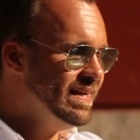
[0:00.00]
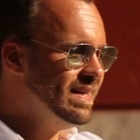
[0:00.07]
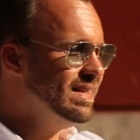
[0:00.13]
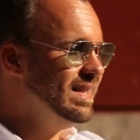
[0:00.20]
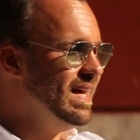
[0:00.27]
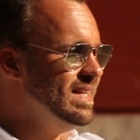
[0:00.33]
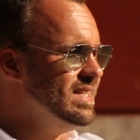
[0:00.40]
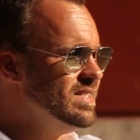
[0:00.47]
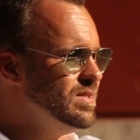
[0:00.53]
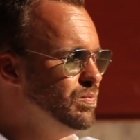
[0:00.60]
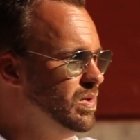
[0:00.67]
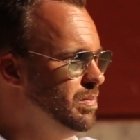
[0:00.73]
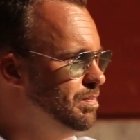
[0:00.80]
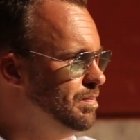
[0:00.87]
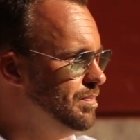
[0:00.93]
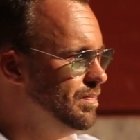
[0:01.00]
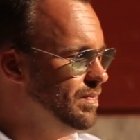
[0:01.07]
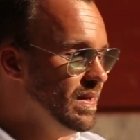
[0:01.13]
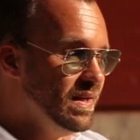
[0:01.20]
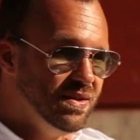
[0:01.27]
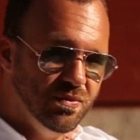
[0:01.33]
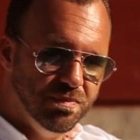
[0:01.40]
angle lens will,
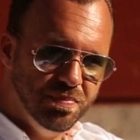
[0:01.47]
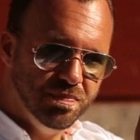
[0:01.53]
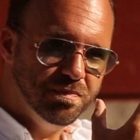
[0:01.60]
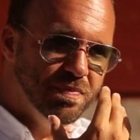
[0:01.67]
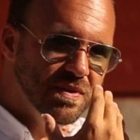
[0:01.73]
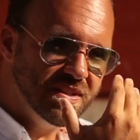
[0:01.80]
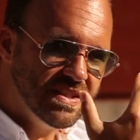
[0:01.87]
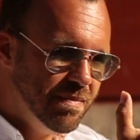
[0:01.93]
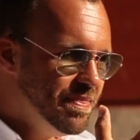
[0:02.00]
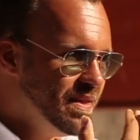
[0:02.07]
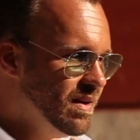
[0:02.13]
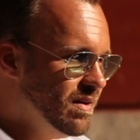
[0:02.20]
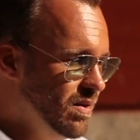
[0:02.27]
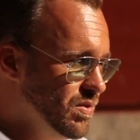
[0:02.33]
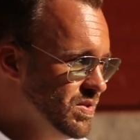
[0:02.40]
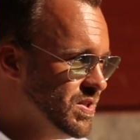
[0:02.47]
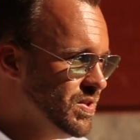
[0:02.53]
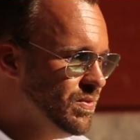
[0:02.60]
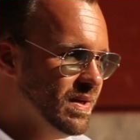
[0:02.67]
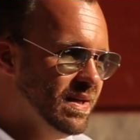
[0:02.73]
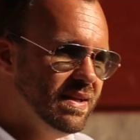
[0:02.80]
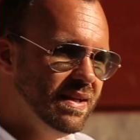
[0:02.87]
and you put something close
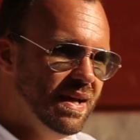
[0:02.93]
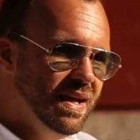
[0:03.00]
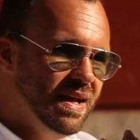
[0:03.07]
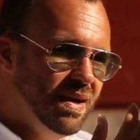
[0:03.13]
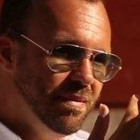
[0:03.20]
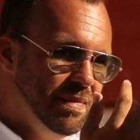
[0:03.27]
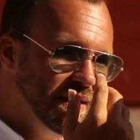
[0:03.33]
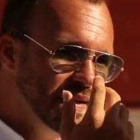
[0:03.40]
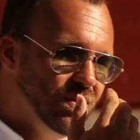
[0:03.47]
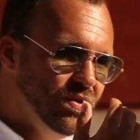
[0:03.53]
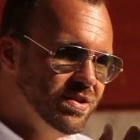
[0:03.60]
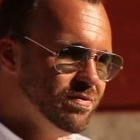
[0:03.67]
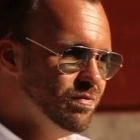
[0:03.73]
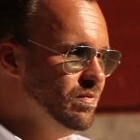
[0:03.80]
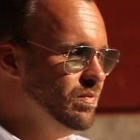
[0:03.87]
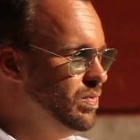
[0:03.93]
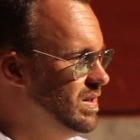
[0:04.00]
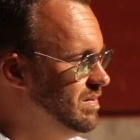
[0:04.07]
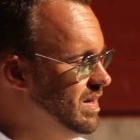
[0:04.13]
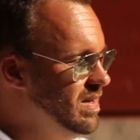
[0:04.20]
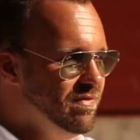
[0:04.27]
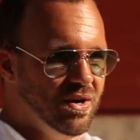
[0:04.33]
to it, my nose
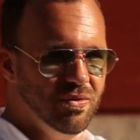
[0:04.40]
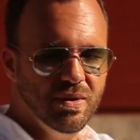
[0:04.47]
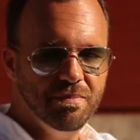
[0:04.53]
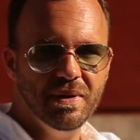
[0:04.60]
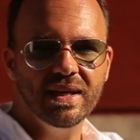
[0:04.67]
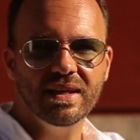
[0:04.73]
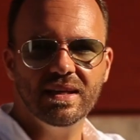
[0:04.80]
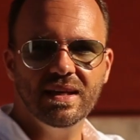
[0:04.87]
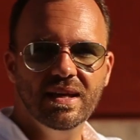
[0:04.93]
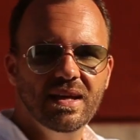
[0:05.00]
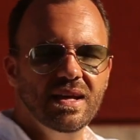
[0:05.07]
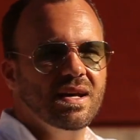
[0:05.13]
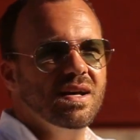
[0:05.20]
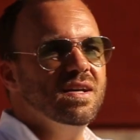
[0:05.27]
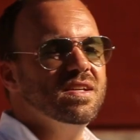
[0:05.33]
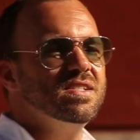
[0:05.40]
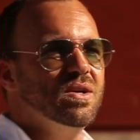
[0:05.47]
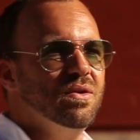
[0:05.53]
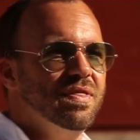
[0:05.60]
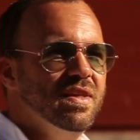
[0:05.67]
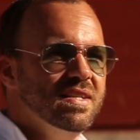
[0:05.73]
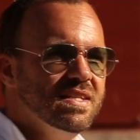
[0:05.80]
will be very big.
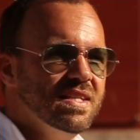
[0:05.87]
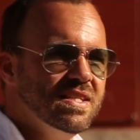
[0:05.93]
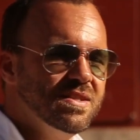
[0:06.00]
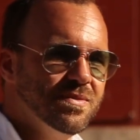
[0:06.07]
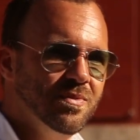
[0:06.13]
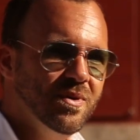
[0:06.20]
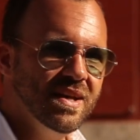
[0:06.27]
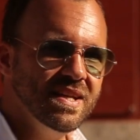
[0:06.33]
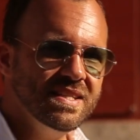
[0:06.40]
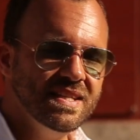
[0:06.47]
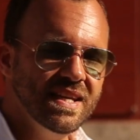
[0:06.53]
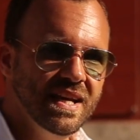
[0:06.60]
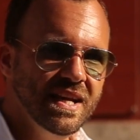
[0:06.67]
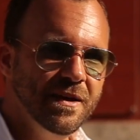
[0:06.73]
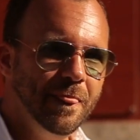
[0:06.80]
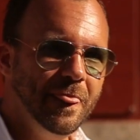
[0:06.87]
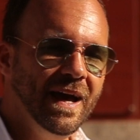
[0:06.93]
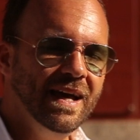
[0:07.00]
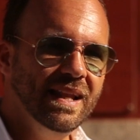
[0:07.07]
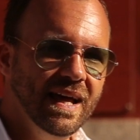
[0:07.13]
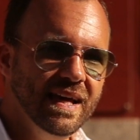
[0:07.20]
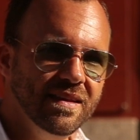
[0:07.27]
So this is what I say,
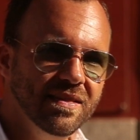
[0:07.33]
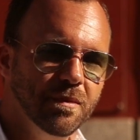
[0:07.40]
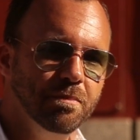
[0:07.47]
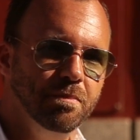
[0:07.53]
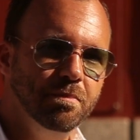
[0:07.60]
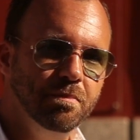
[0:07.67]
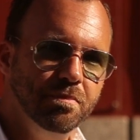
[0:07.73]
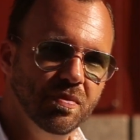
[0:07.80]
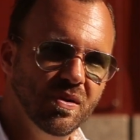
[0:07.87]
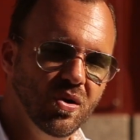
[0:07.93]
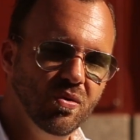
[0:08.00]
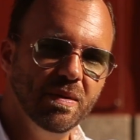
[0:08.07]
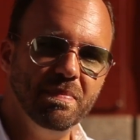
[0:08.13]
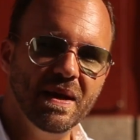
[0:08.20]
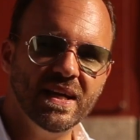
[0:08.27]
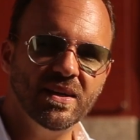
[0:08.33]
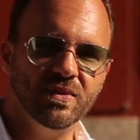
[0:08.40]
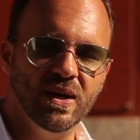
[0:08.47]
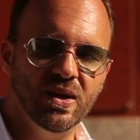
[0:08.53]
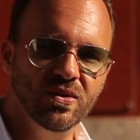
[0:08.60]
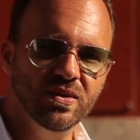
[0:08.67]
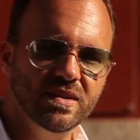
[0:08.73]
I like the blurry
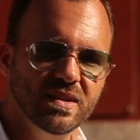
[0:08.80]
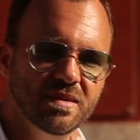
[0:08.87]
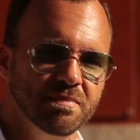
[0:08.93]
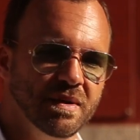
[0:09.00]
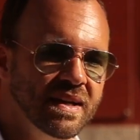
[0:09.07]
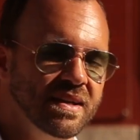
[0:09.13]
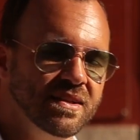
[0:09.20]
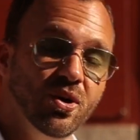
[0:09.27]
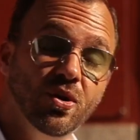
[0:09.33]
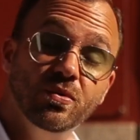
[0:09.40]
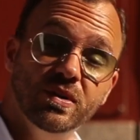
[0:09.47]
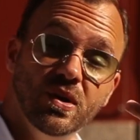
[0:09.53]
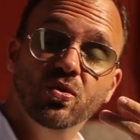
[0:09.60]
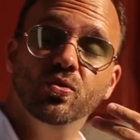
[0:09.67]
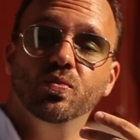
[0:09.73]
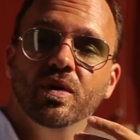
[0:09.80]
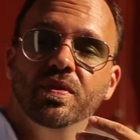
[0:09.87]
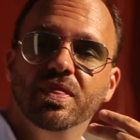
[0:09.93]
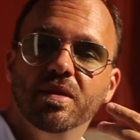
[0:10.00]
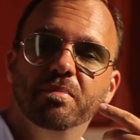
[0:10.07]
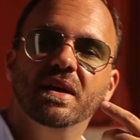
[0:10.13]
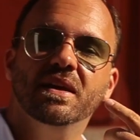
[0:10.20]
background, but I don't, don't
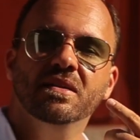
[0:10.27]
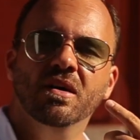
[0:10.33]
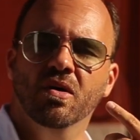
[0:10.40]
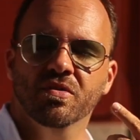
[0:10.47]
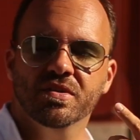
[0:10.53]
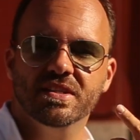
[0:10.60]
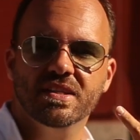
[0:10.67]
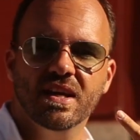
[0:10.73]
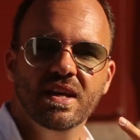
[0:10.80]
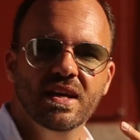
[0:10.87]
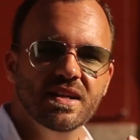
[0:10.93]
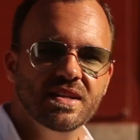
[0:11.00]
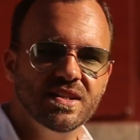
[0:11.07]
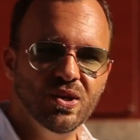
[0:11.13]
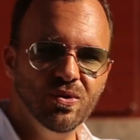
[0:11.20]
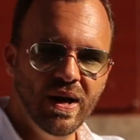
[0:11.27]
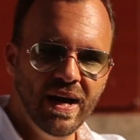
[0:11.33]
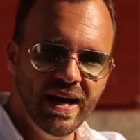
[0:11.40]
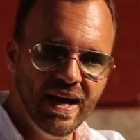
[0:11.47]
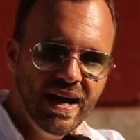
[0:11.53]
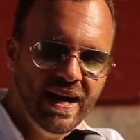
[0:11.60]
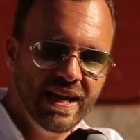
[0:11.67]
want the big nose. So
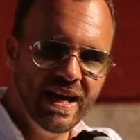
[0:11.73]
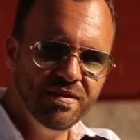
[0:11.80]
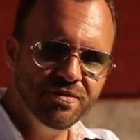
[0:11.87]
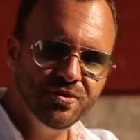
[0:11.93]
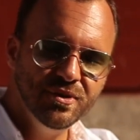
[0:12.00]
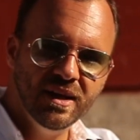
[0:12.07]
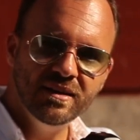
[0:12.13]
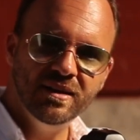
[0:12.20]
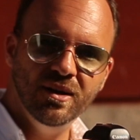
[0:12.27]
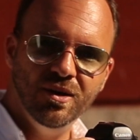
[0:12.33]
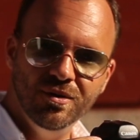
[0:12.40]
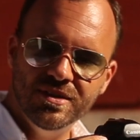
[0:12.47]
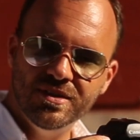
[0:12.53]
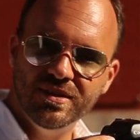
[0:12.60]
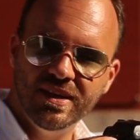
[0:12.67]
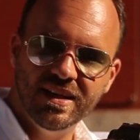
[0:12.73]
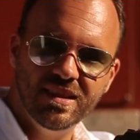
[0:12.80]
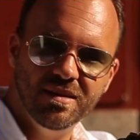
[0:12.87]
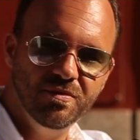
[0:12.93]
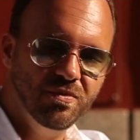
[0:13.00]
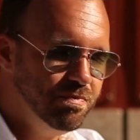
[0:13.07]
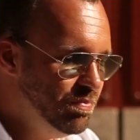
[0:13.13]
I have to get close to
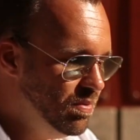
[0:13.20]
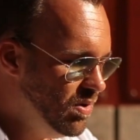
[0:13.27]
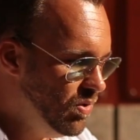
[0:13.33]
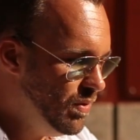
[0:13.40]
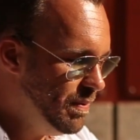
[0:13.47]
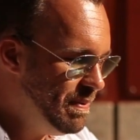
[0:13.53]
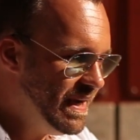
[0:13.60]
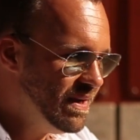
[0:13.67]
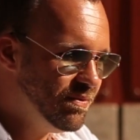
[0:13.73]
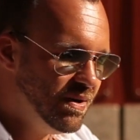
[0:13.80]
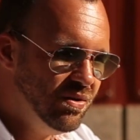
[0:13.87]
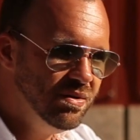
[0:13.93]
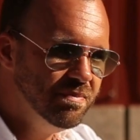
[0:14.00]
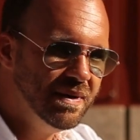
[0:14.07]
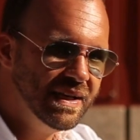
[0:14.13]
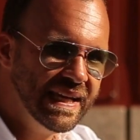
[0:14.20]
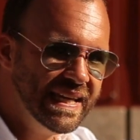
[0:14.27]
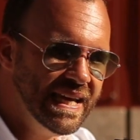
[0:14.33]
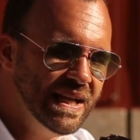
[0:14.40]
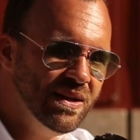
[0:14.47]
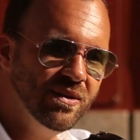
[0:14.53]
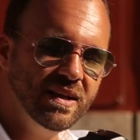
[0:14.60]
get the blurry background, but I
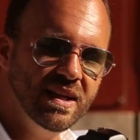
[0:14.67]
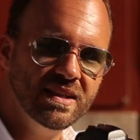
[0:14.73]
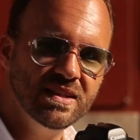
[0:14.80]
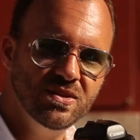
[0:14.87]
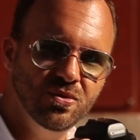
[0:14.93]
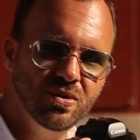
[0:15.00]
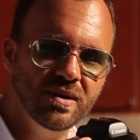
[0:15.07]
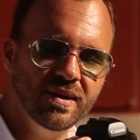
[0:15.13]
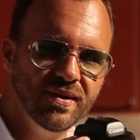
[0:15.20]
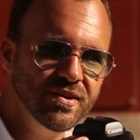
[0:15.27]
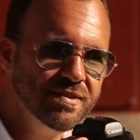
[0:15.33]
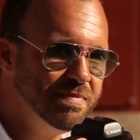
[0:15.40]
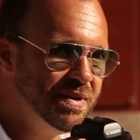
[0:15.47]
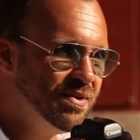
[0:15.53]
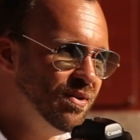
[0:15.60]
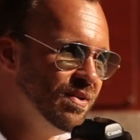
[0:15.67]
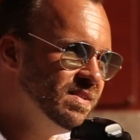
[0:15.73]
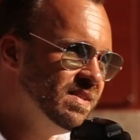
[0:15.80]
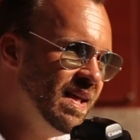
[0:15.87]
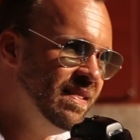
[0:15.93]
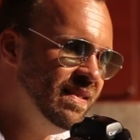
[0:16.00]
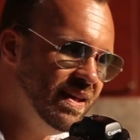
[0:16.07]
cannot get too close
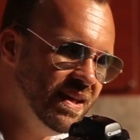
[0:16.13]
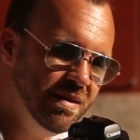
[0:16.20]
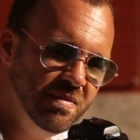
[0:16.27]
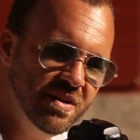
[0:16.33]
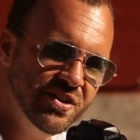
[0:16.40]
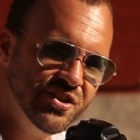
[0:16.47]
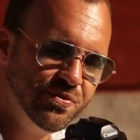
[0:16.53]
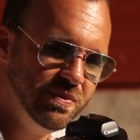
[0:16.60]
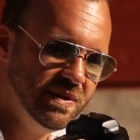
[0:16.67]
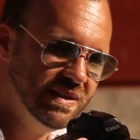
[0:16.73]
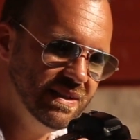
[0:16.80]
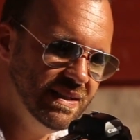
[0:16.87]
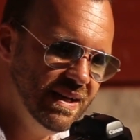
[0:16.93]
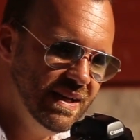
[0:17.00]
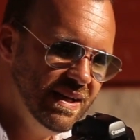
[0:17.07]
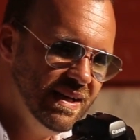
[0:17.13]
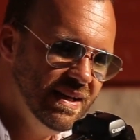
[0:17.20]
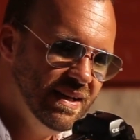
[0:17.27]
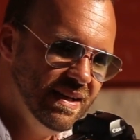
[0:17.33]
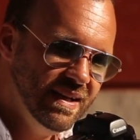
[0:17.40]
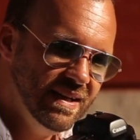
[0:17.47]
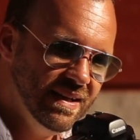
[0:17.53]
because then the image will
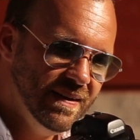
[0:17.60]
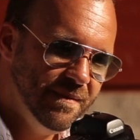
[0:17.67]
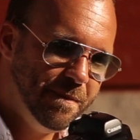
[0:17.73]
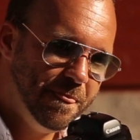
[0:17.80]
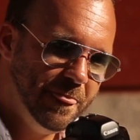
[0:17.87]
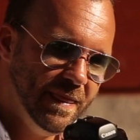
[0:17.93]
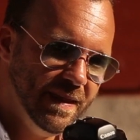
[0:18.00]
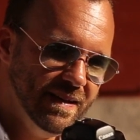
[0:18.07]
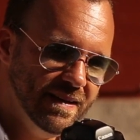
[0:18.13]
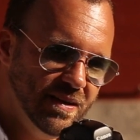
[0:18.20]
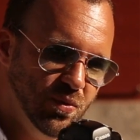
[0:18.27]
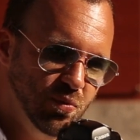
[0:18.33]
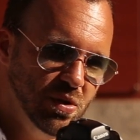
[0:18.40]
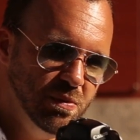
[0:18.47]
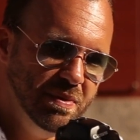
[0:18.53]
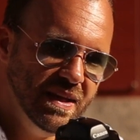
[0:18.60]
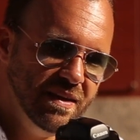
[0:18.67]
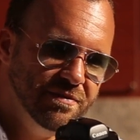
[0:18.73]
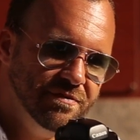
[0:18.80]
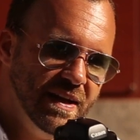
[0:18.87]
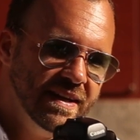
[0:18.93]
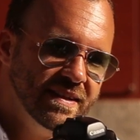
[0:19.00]
will
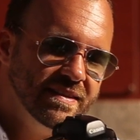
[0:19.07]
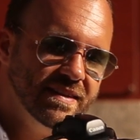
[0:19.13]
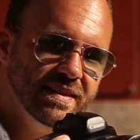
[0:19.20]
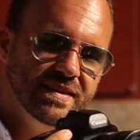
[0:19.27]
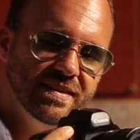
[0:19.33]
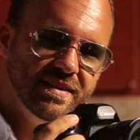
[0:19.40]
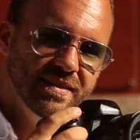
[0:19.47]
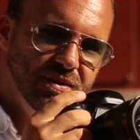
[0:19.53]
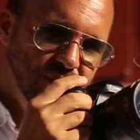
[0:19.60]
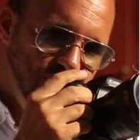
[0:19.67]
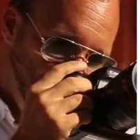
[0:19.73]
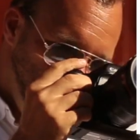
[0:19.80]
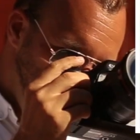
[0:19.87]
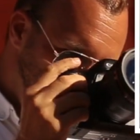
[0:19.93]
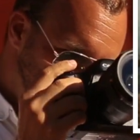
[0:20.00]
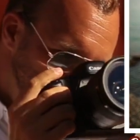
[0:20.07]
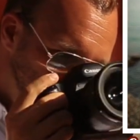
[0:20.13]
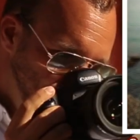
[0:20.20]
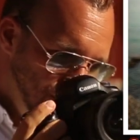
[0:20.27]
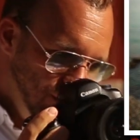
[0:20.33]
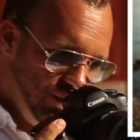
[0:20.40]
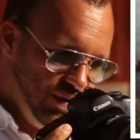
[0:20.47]
be affected
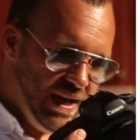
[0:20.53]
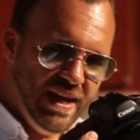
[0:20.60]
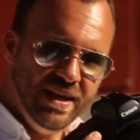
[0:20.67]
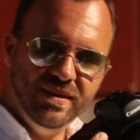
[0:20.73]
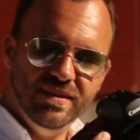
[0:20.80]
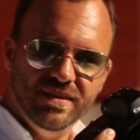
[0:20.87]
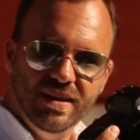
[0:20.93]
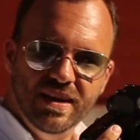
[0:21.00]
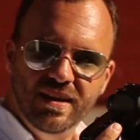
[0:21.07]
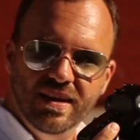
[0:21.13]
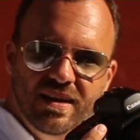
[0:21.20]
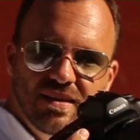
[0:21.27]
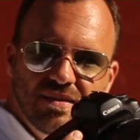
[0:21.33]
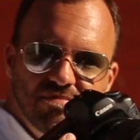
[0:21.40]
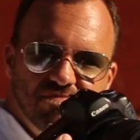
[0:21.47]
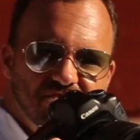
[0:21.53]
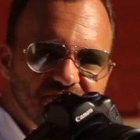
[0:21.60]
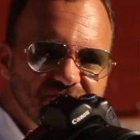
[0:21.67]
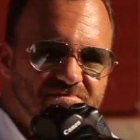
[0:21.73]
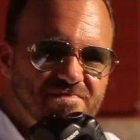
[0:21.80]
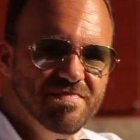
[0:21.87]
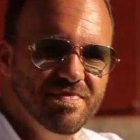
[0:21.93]
at
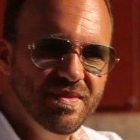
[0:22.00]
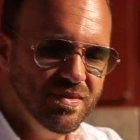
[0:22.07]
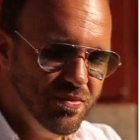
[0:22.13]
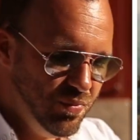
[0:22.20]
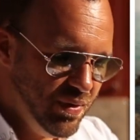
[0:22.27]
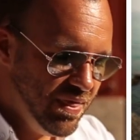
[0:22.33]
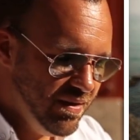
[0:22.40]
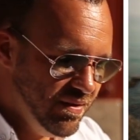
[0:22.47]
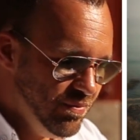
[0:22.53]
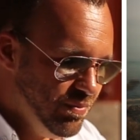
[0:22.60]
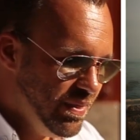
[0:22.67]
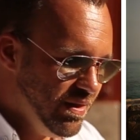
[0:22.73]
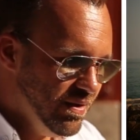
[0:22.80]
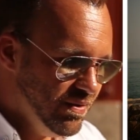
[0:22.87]
with the with